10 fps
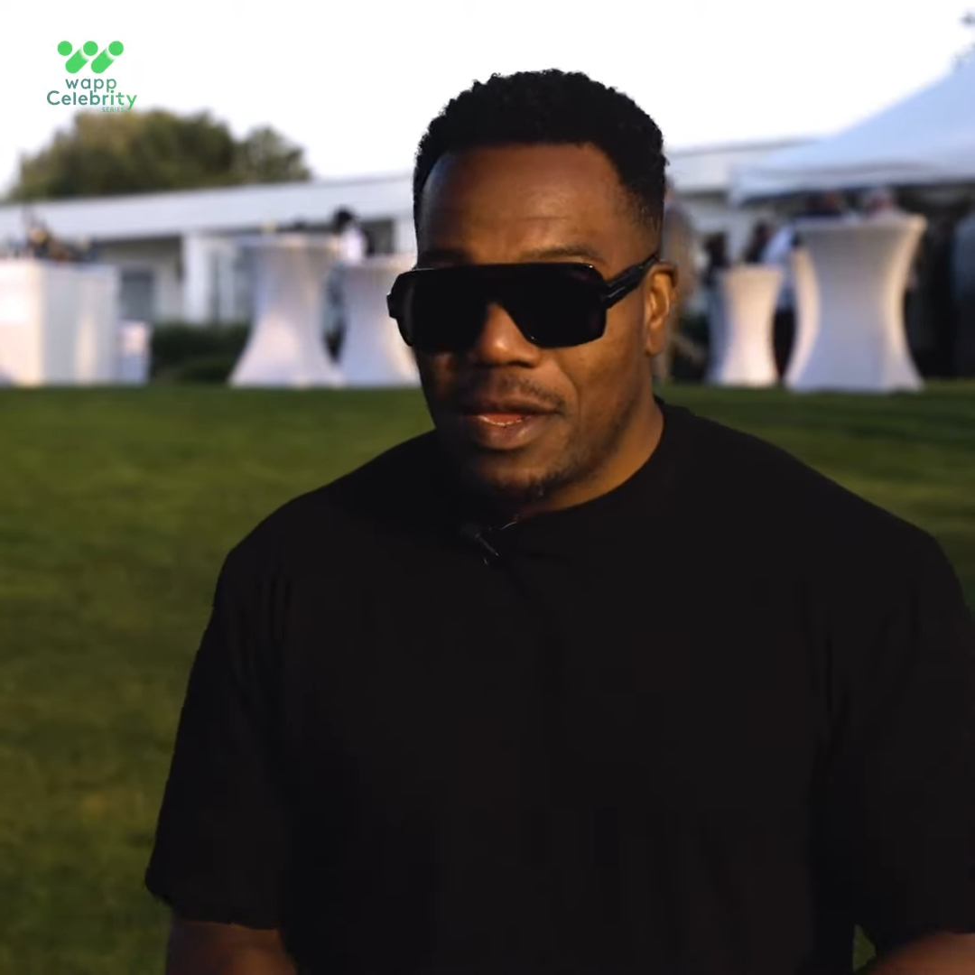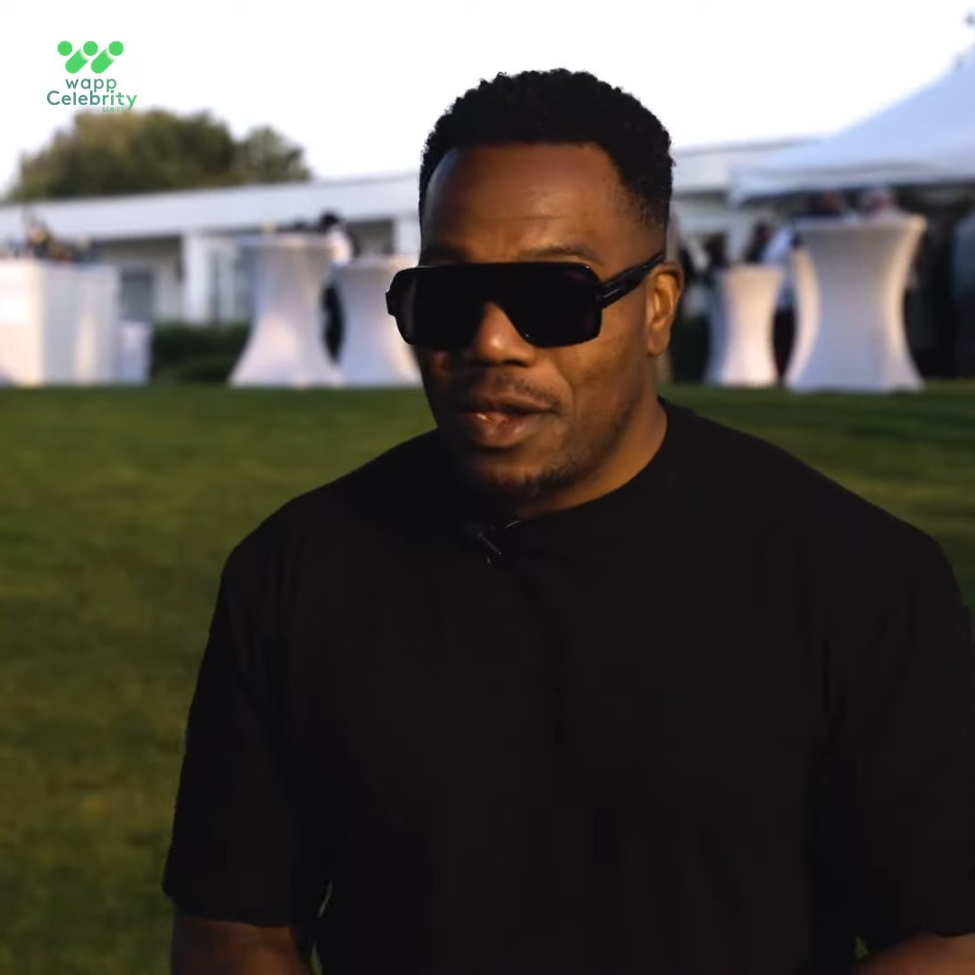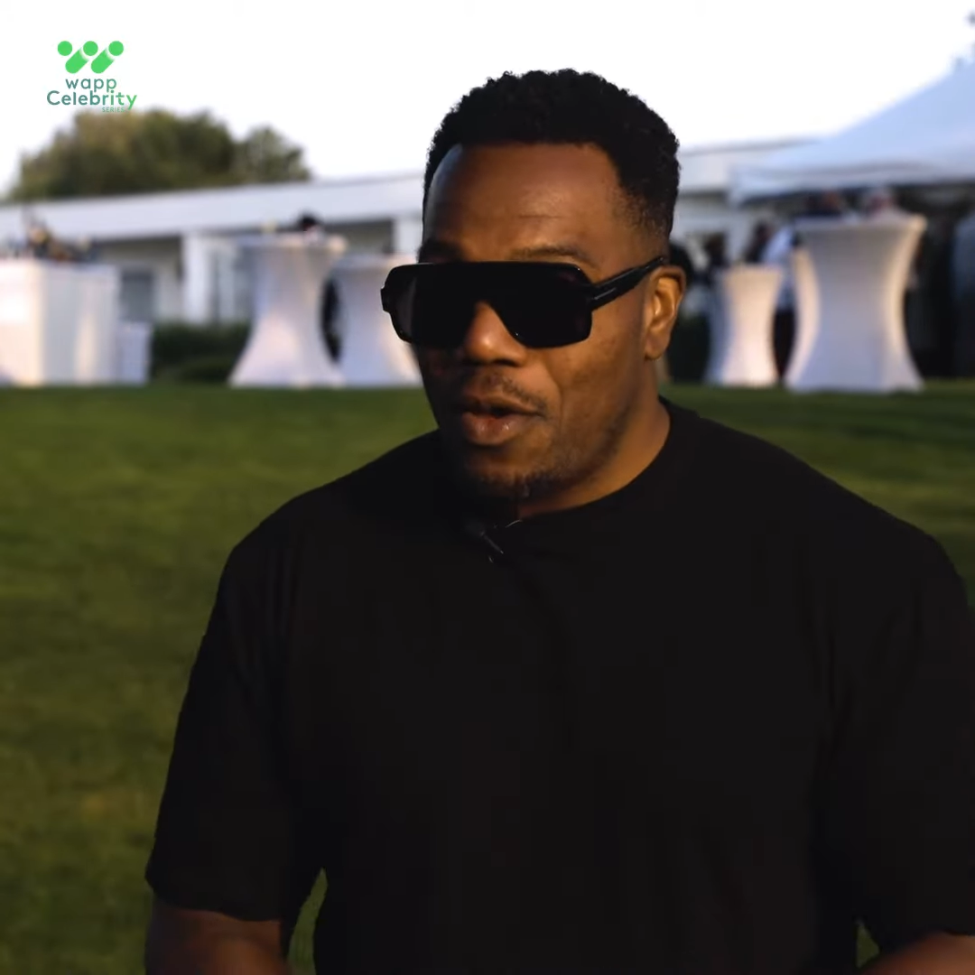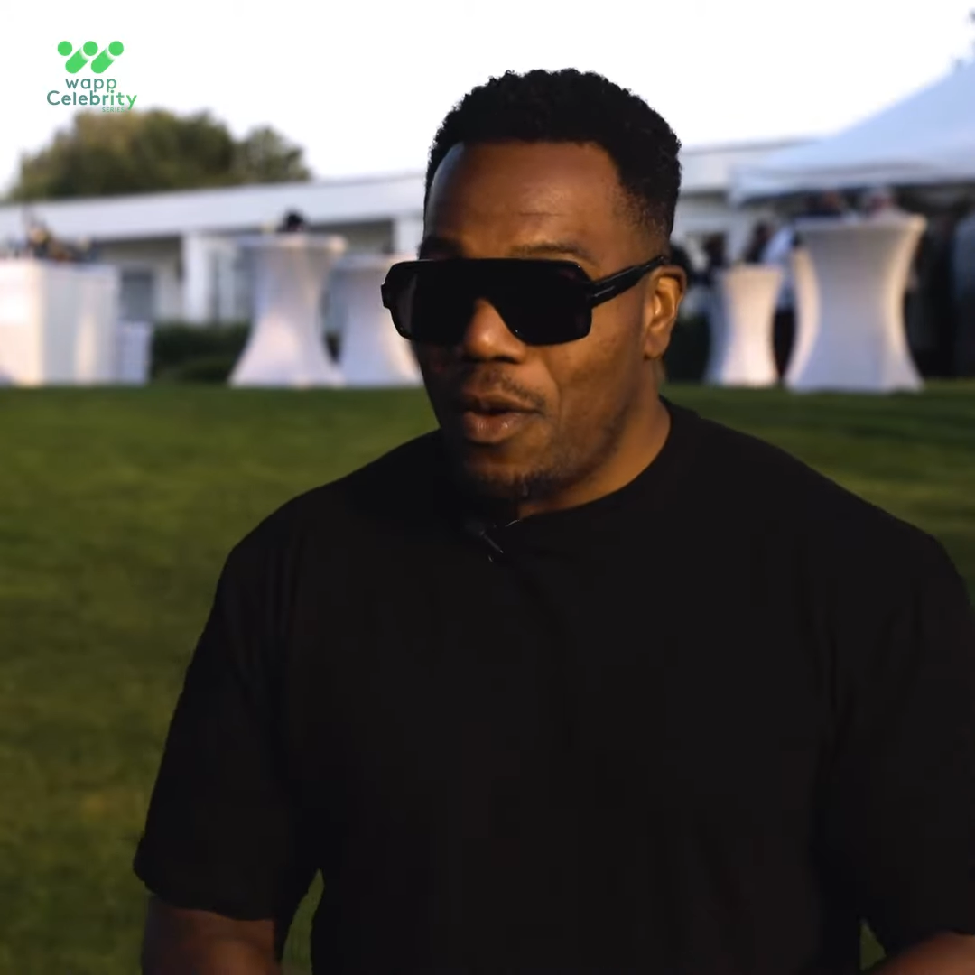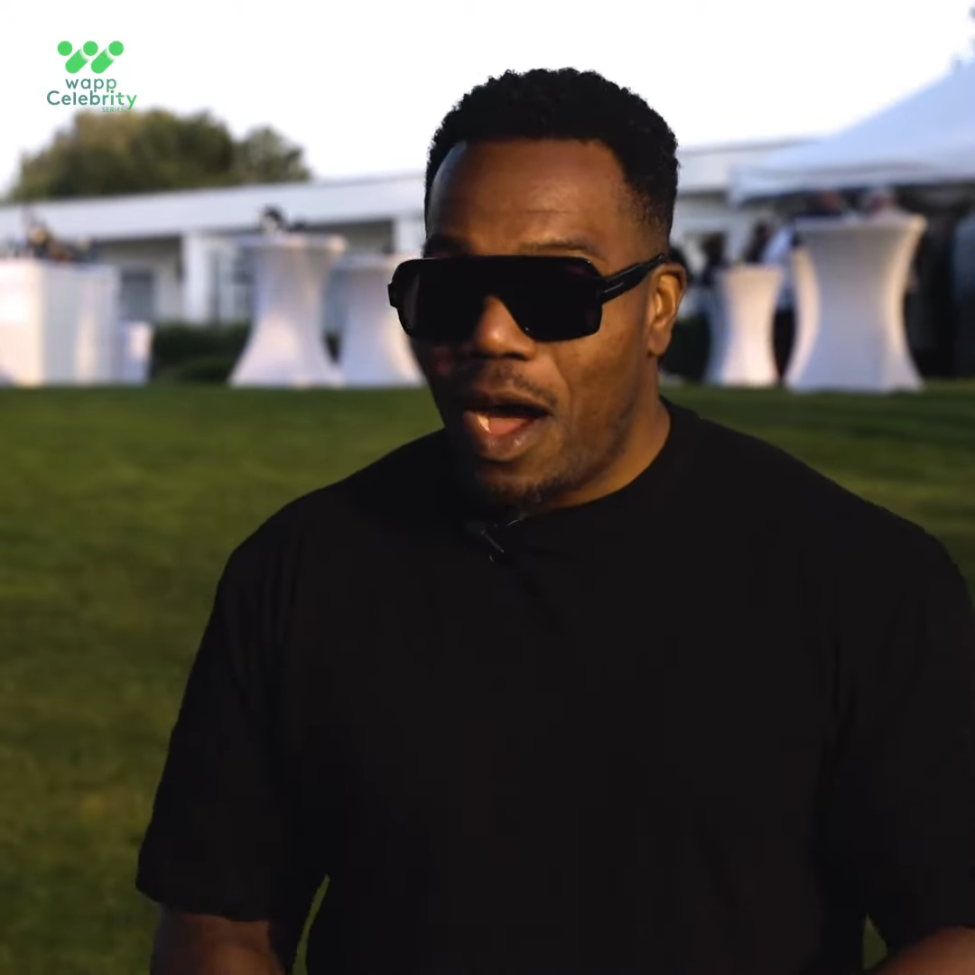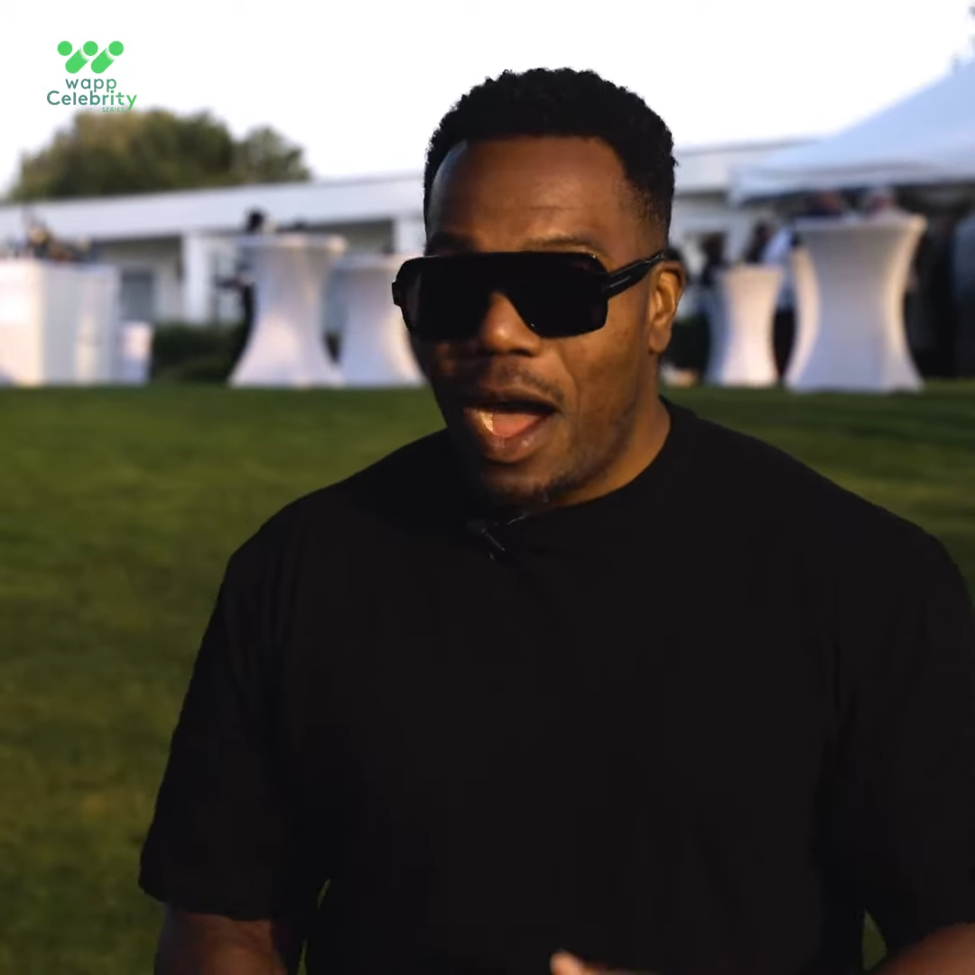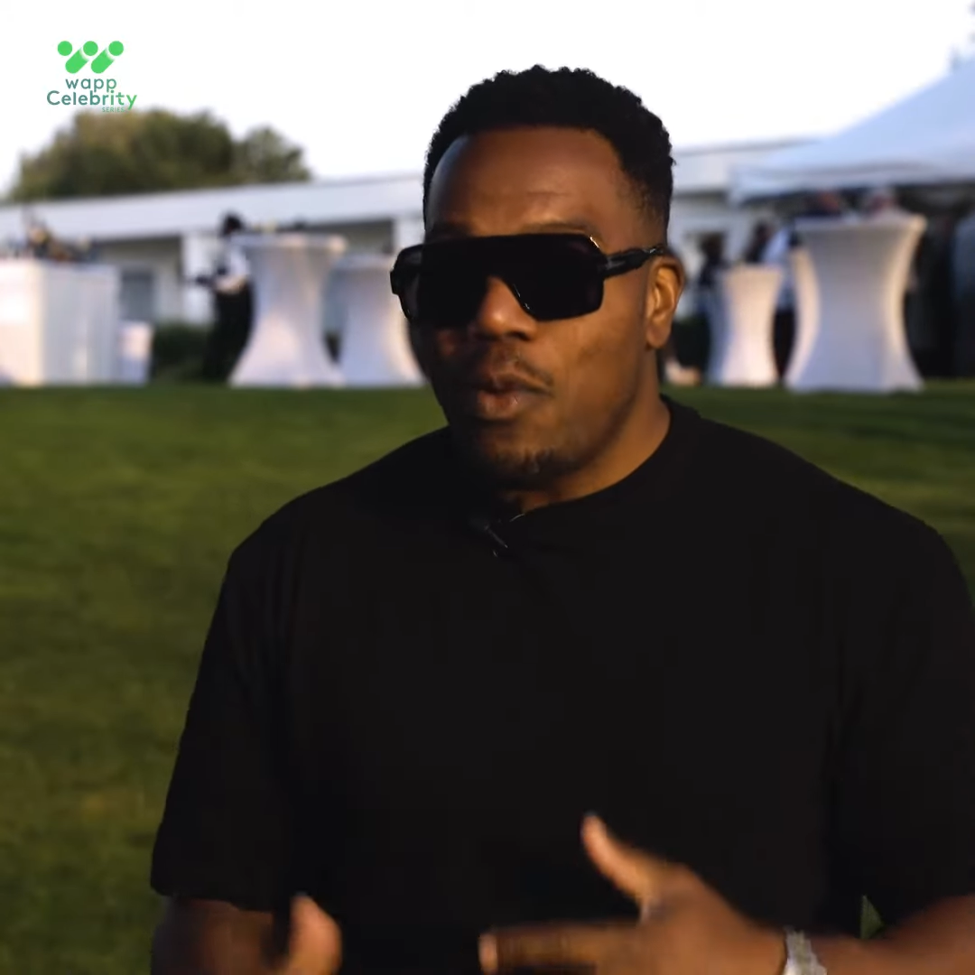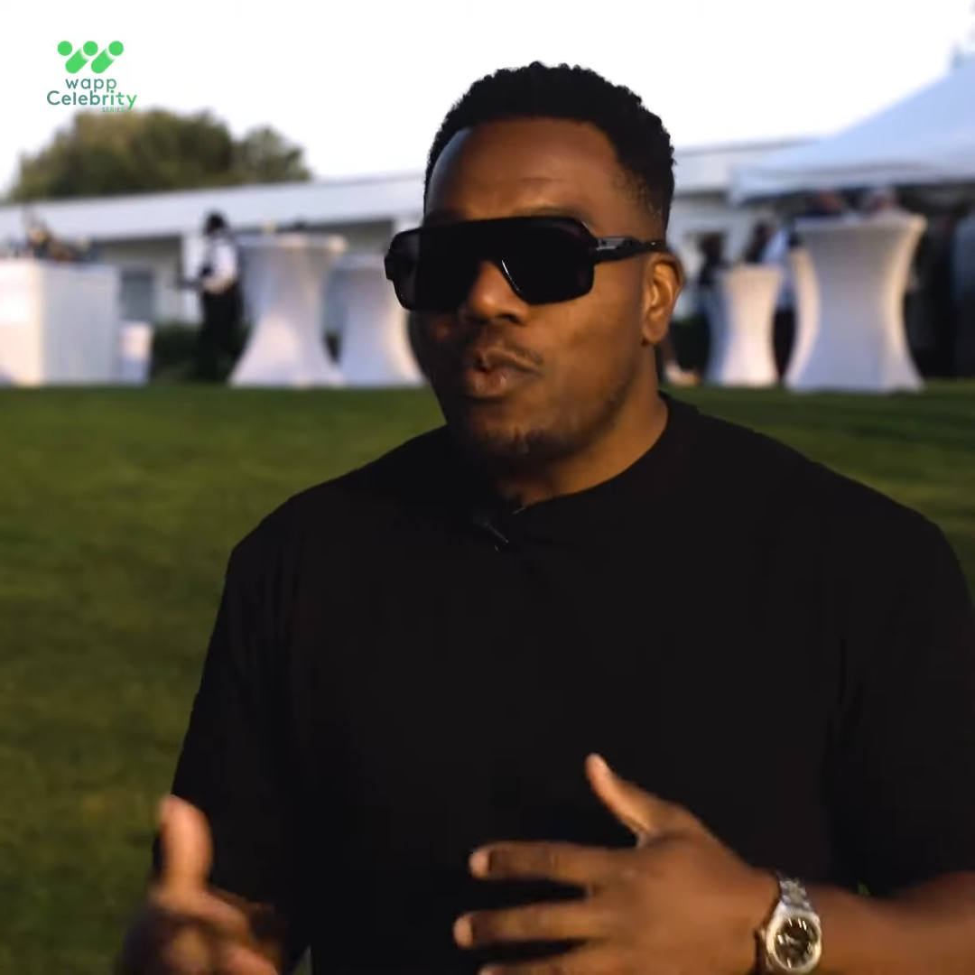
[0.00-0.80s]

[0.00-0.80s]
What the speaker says: You know, I